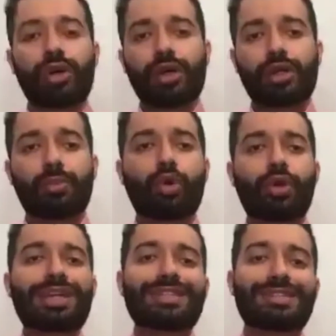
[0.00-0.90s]
to more
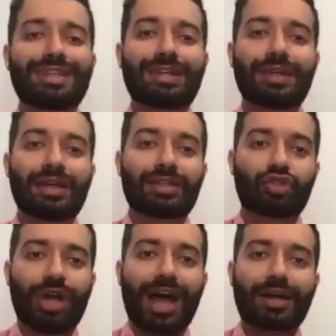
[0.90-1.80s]
easily
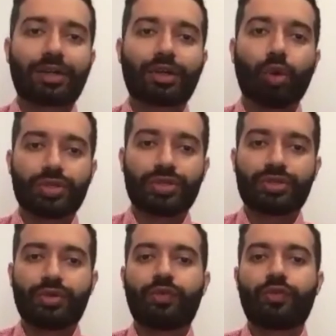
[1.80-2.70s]
extract
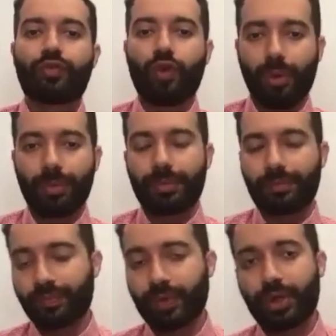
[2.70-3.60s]
codes from
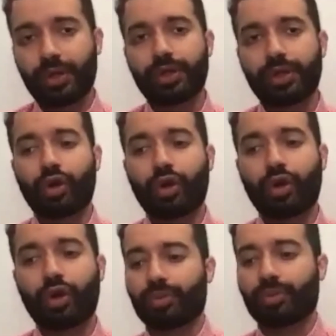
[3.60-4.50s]
the
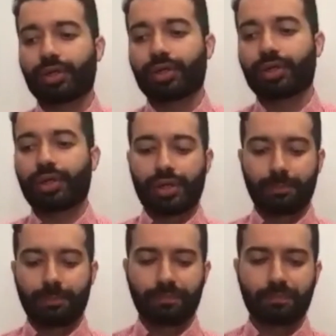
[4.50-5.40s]
document.
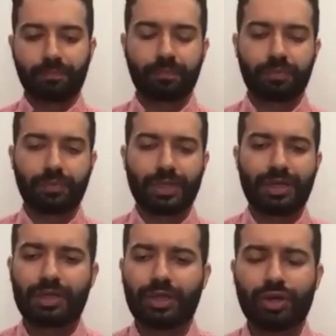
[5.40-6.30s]

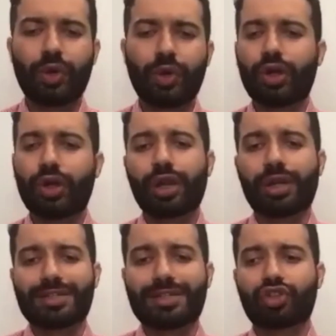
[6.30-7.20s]
Here, we're
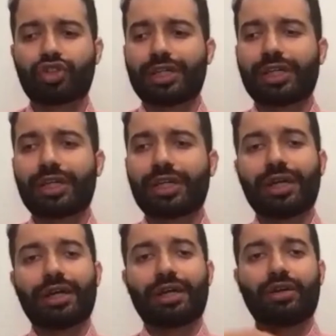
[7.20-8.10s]
not essentially
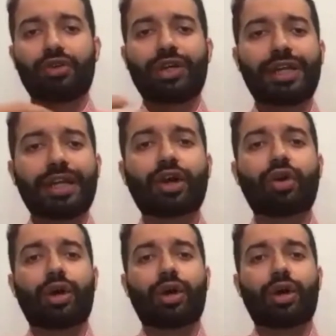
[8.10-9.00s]
reading
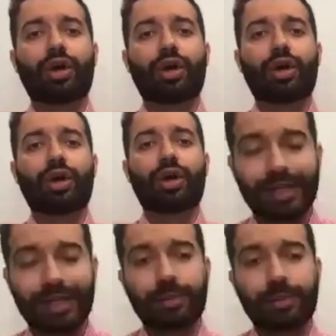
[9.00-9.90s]
or
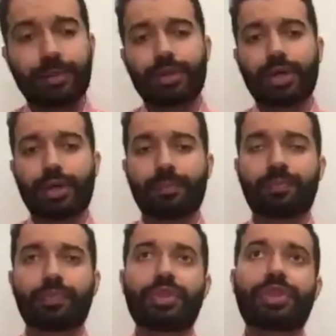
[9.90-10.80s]
understanding
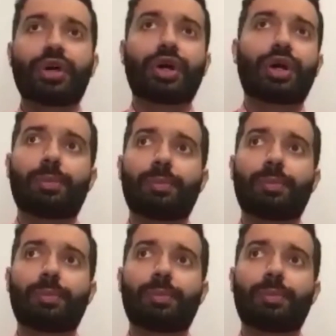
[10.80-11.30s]
the